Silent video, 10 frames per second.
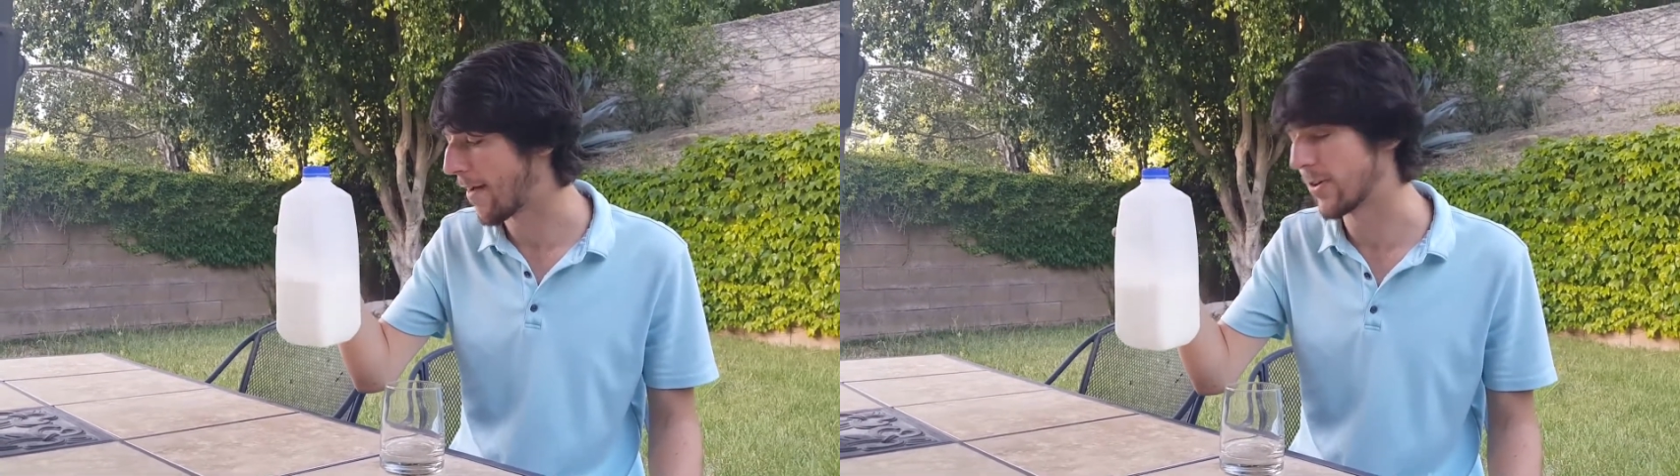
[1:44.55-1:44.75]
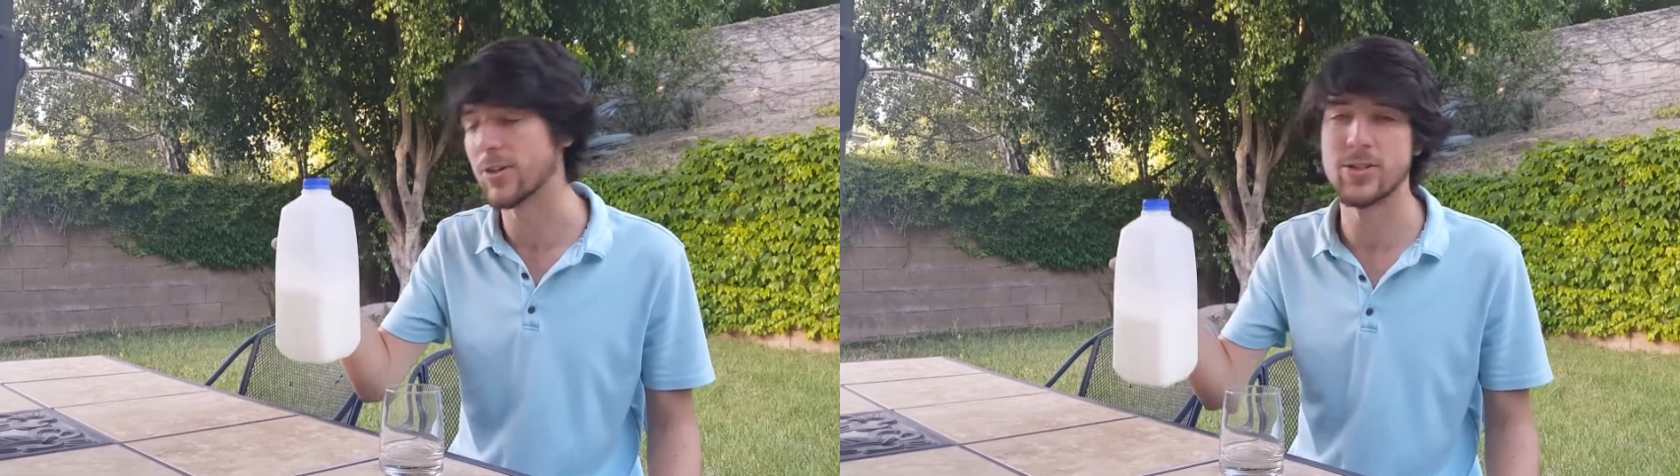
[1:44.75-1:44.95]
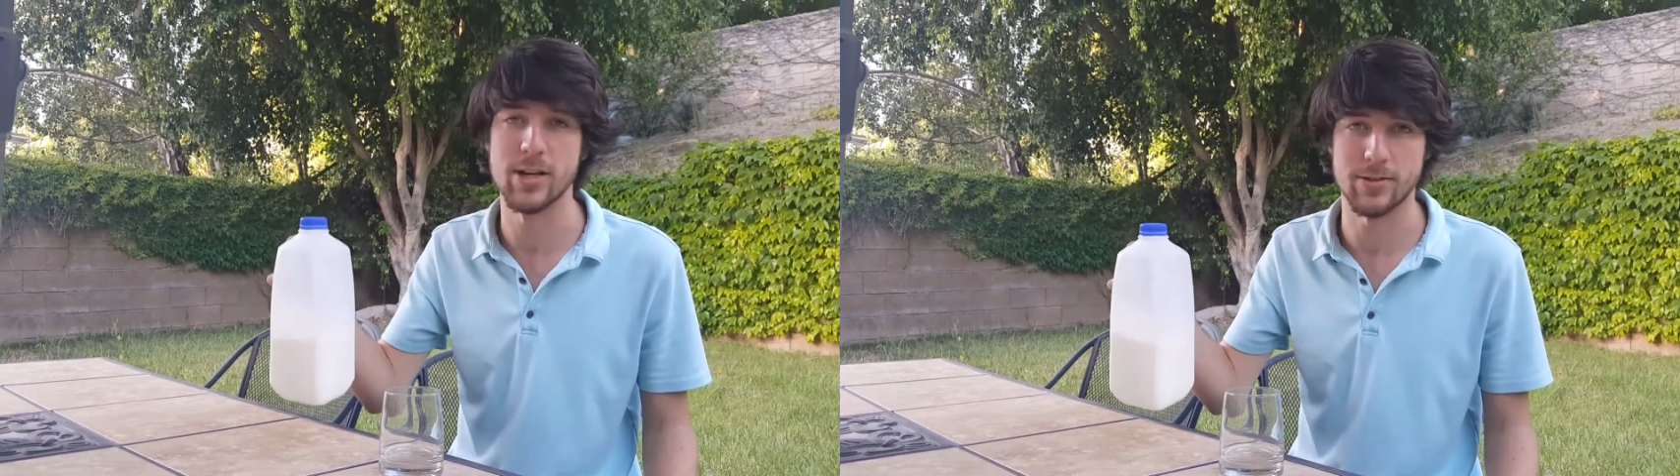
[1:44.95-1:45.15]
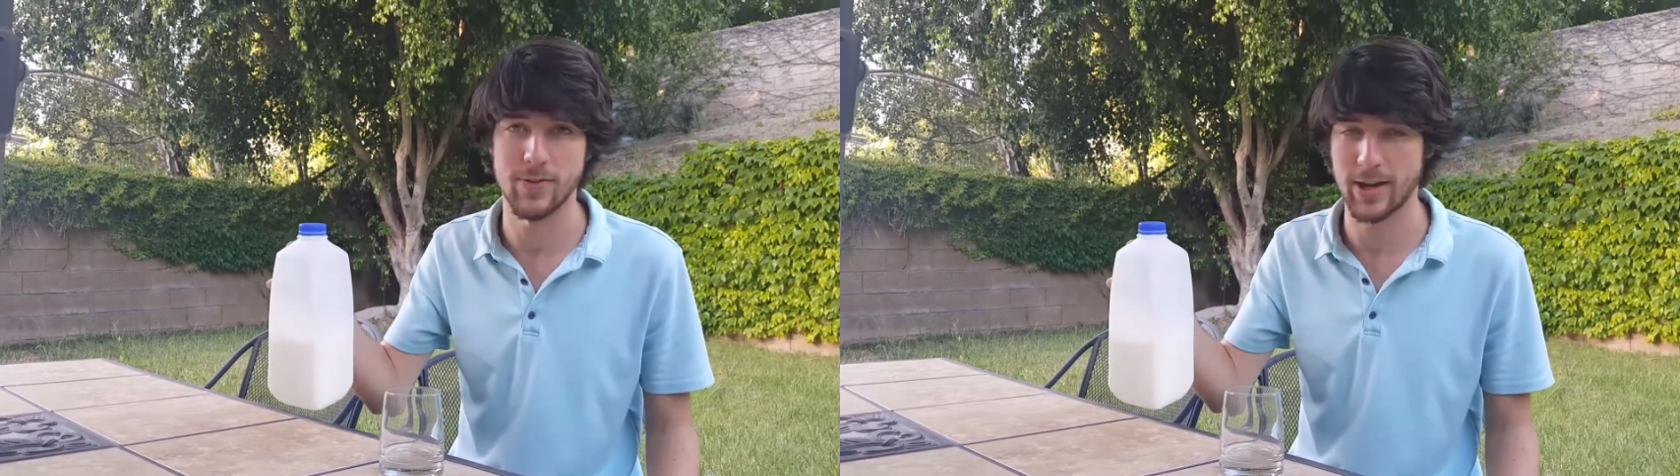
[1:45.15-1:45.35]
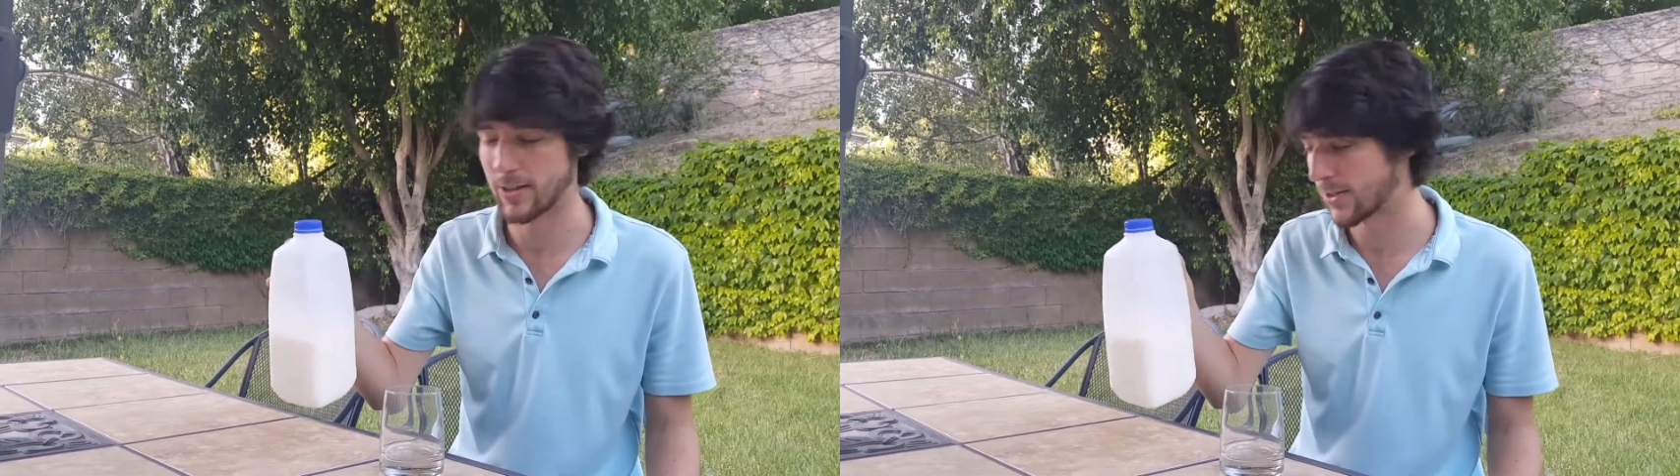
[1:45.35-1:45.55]
have a good chance of
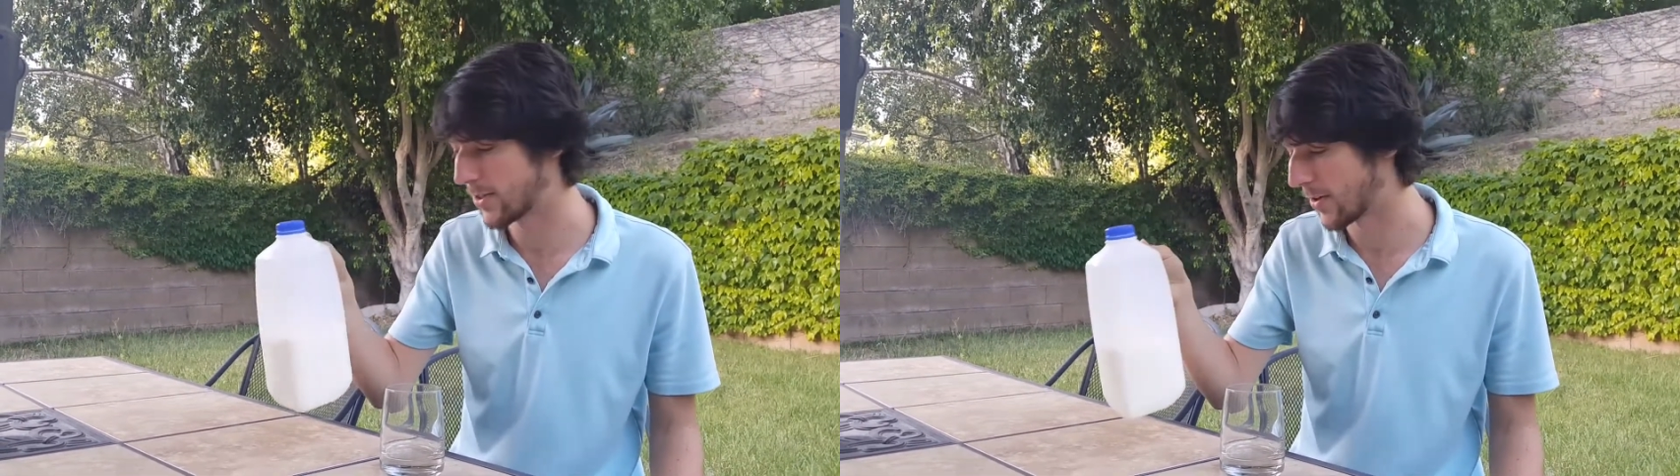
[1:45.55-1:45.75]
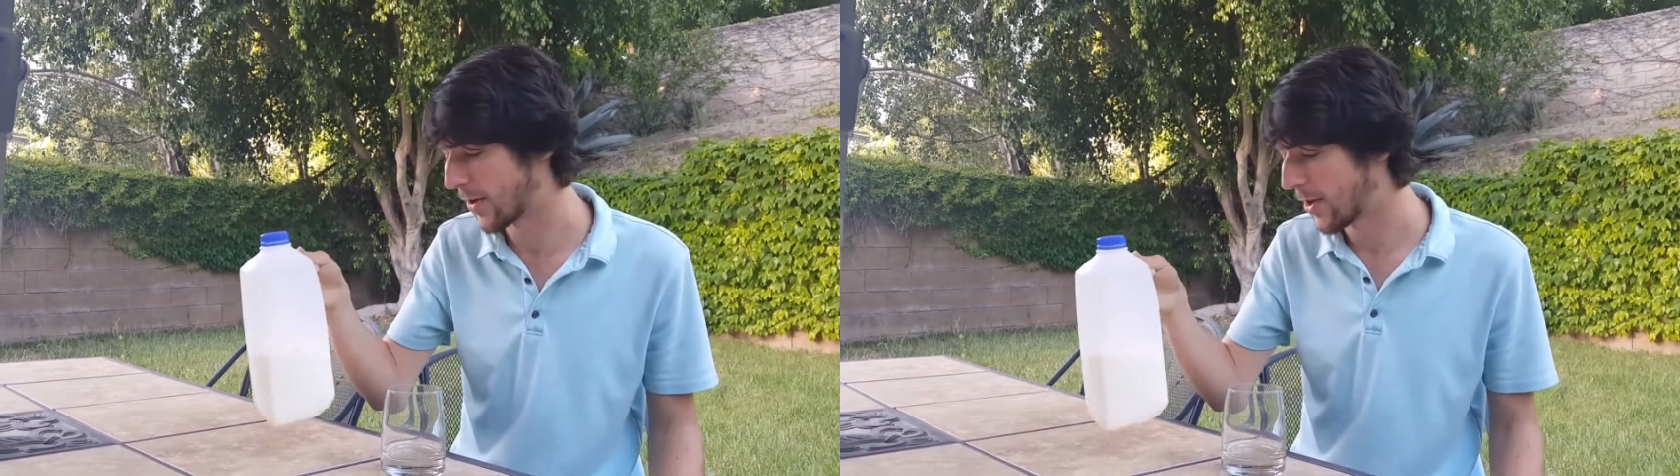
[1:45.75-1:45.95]
liking this too.